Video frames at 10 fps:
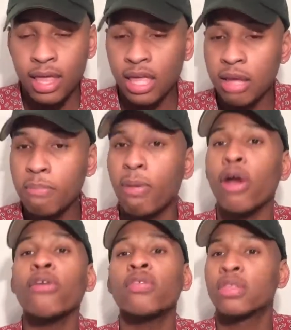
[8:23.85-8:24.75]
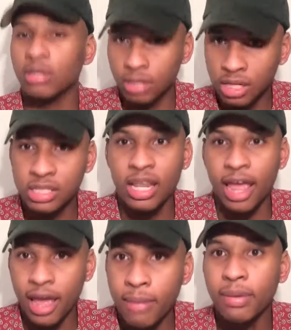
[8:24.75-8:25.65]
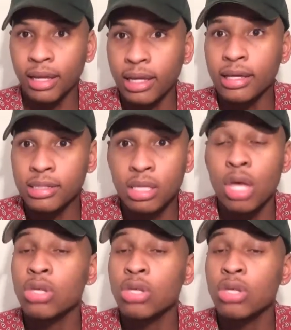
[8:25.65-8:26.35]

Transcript: He birthed these damn niggas.